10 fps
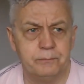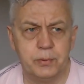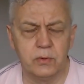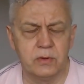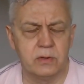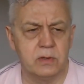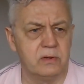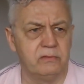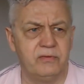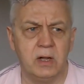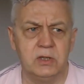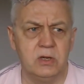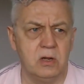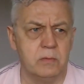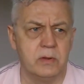But the
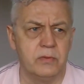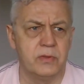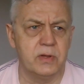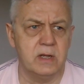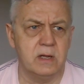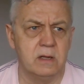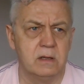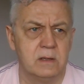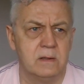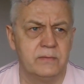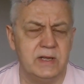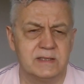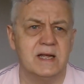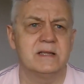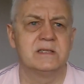volume and the
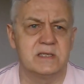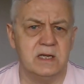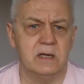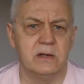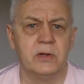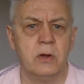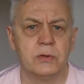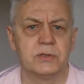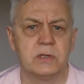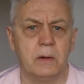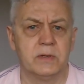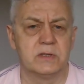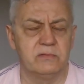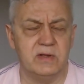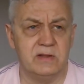intensity and the
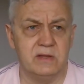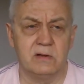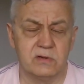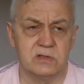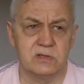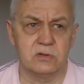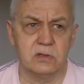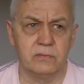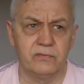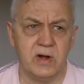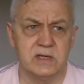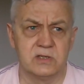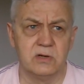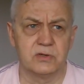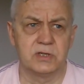non-stopness of it, not that such a phrase
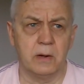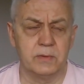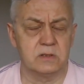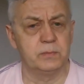as non-stopness,